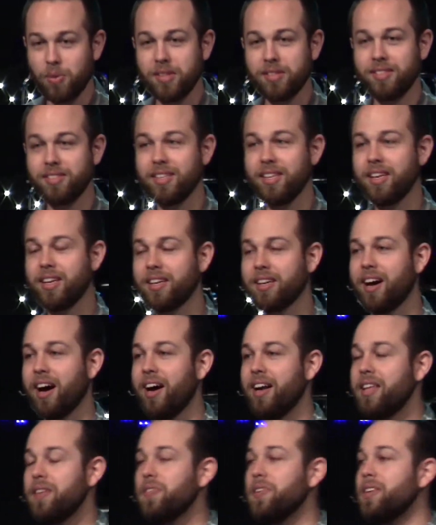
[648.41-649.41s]
We see
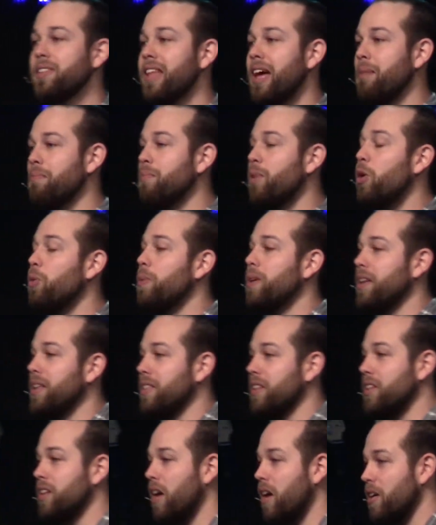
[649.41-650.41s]
God, even in that moment
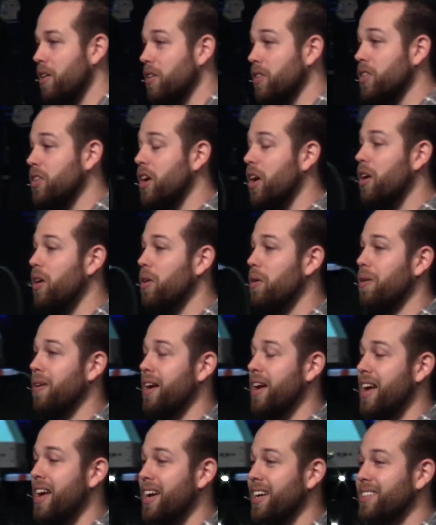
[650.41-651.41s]
in the garden,
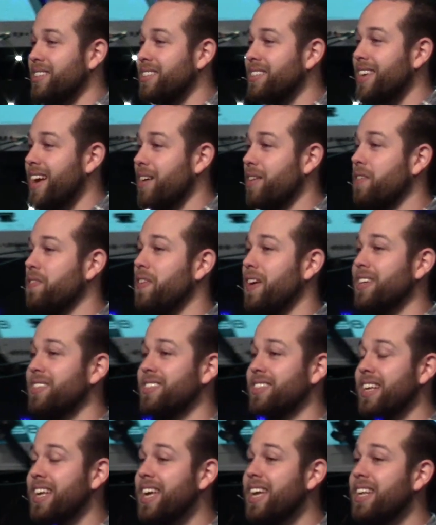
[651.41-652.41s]
go and
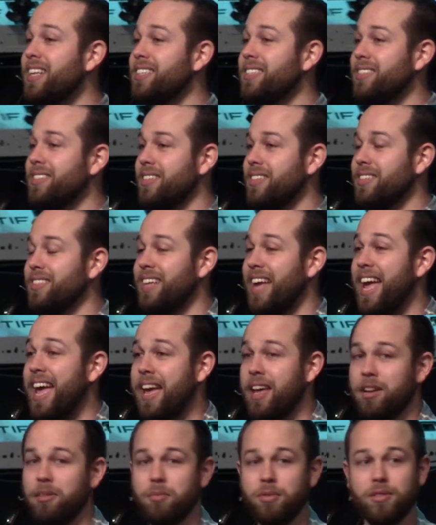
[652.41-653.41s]
sacrifice an innocent
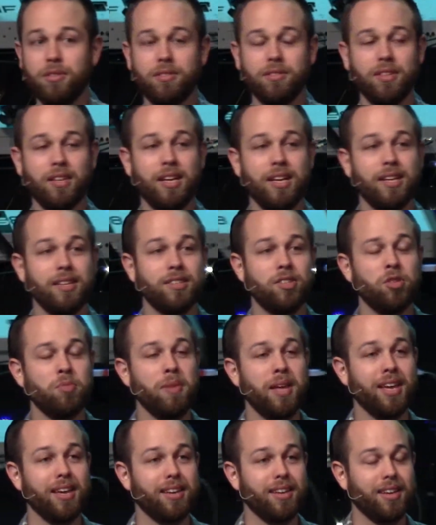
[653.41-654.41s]
animal
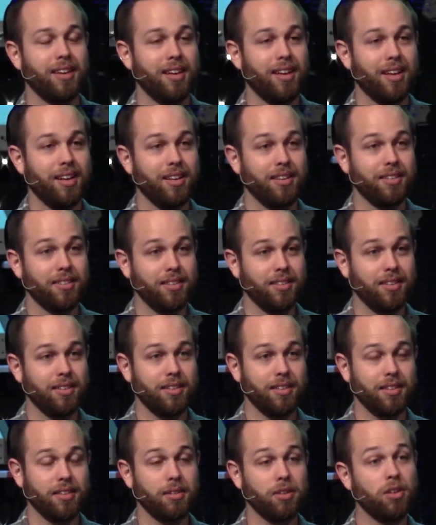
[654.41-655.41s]
to make
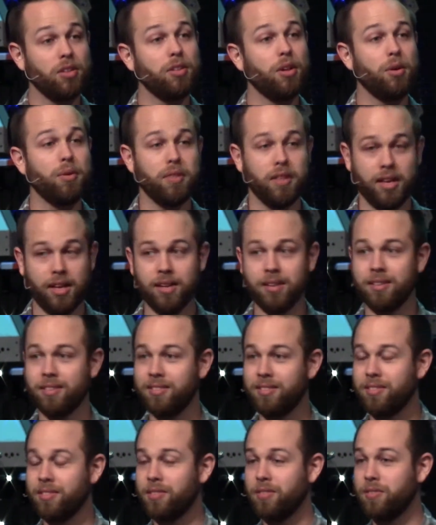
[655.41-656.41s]
clothing
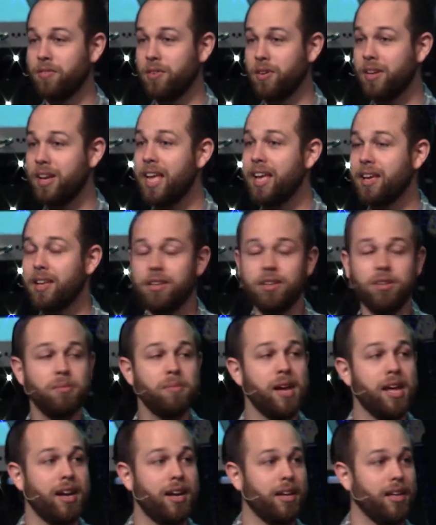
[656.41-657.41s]
for naked
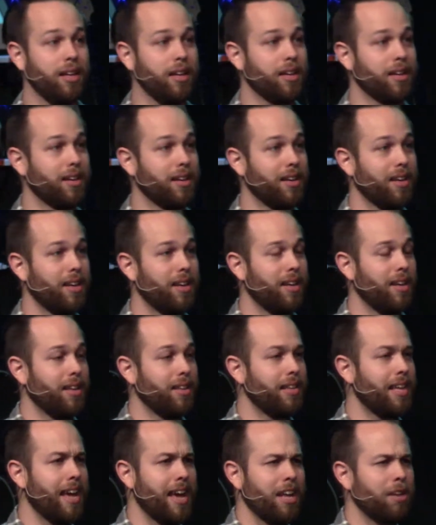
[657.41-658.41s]
humanity.
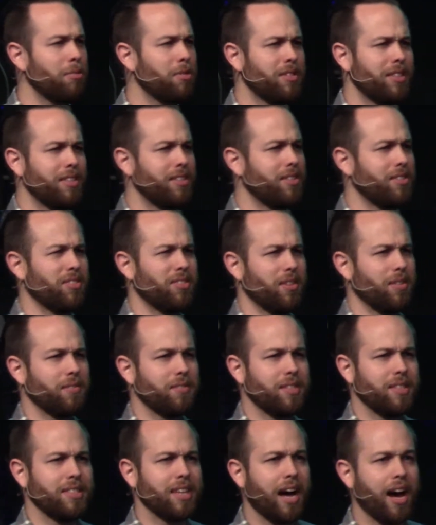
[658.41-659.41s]
The animal didn't
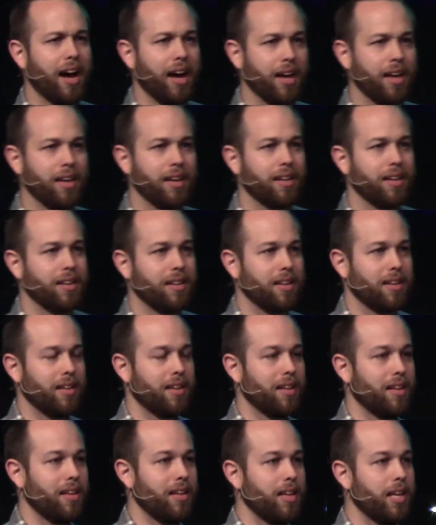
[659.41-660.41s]
deserve to die.
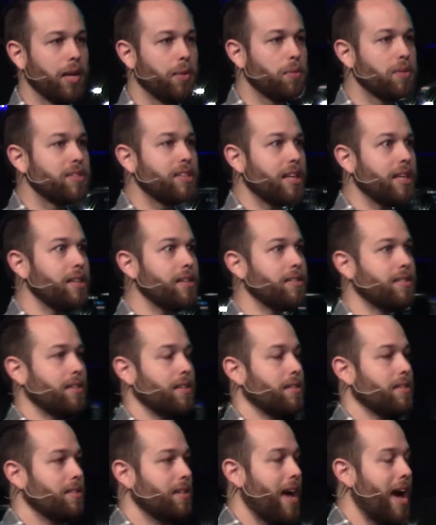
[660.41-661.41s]
It was
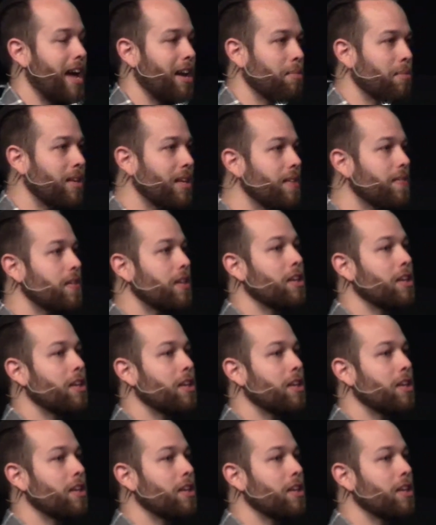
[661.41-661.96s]
innocent. Adam and